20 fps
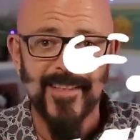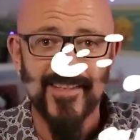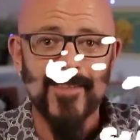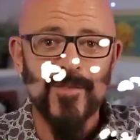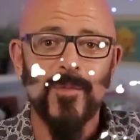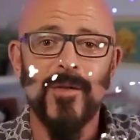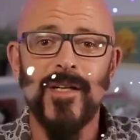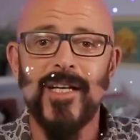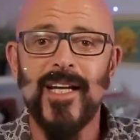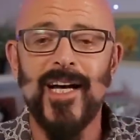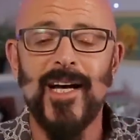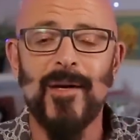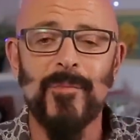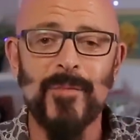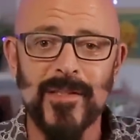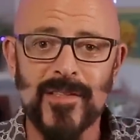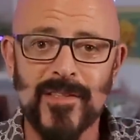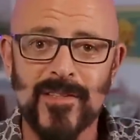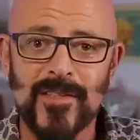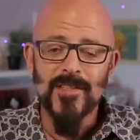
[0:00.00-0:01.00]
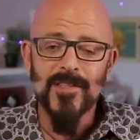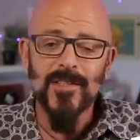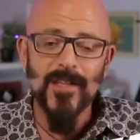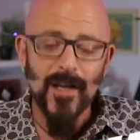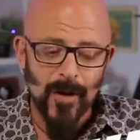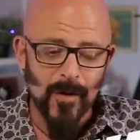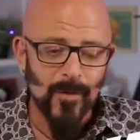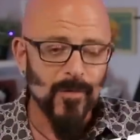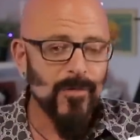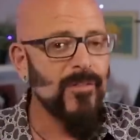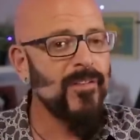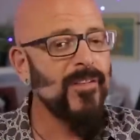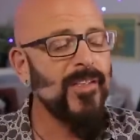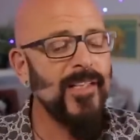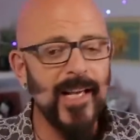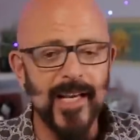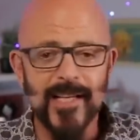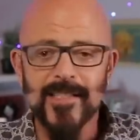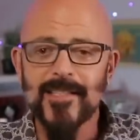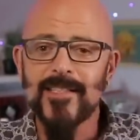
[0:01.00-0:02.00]
It's what happens. So,
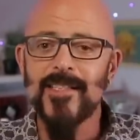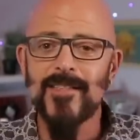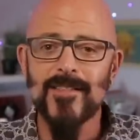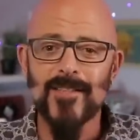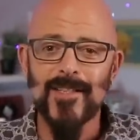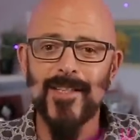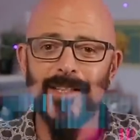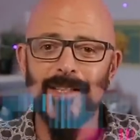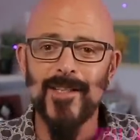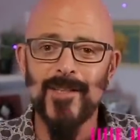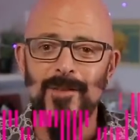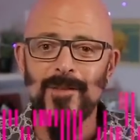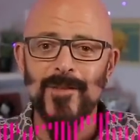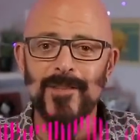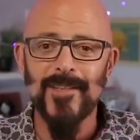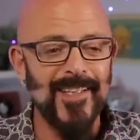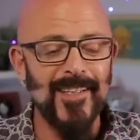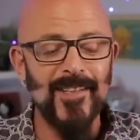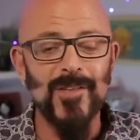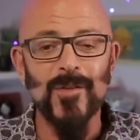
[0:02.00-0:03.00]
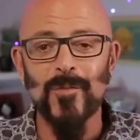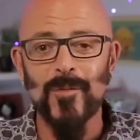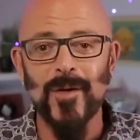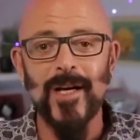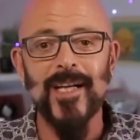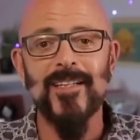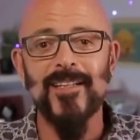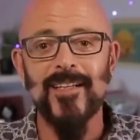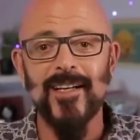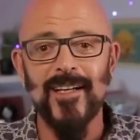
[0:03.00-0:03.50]
yes, it's cute in the right